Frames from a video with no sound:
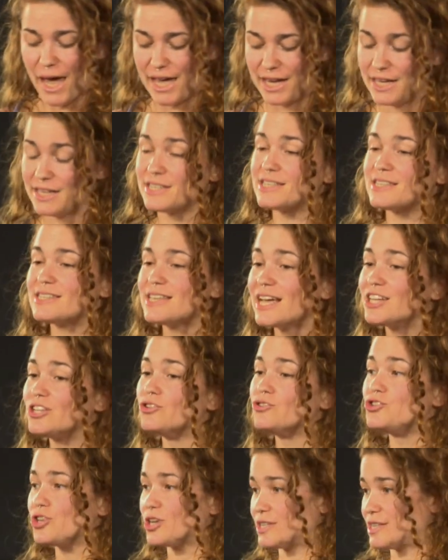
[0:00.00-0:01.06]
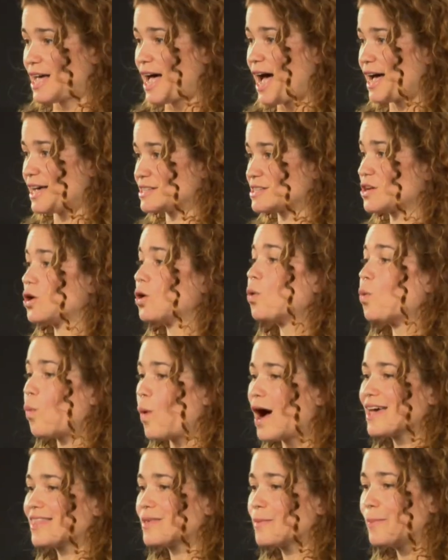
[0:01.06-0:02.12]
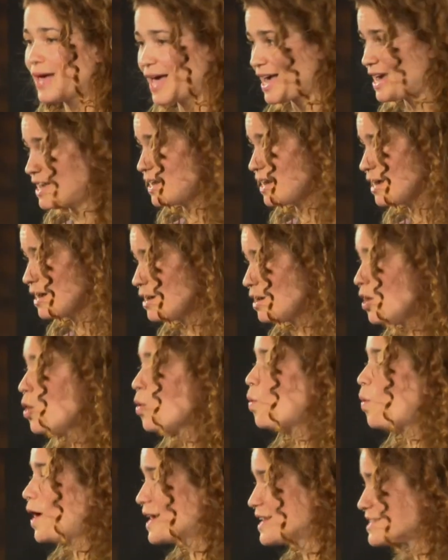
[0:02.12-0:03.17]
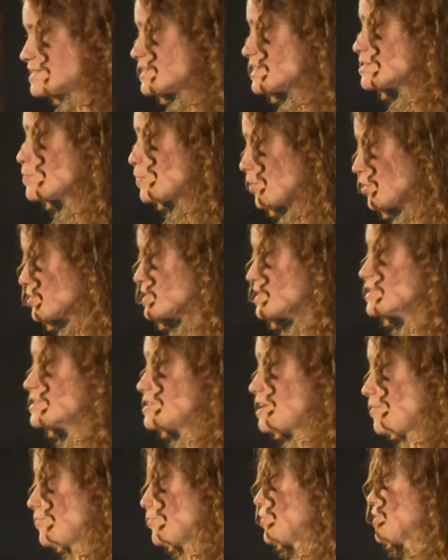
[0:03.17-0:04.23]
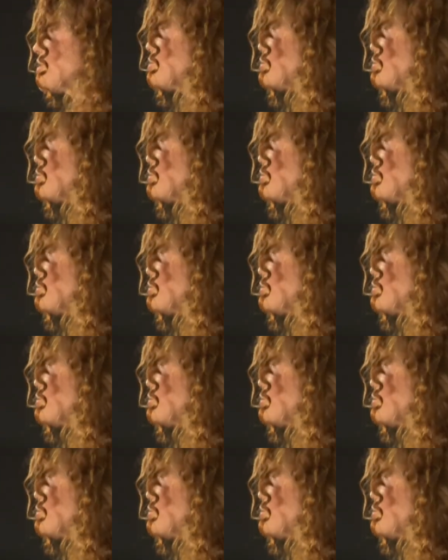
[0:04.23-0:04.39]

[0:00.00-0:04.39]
And instead you just ask, why the pain? Why is this person suffering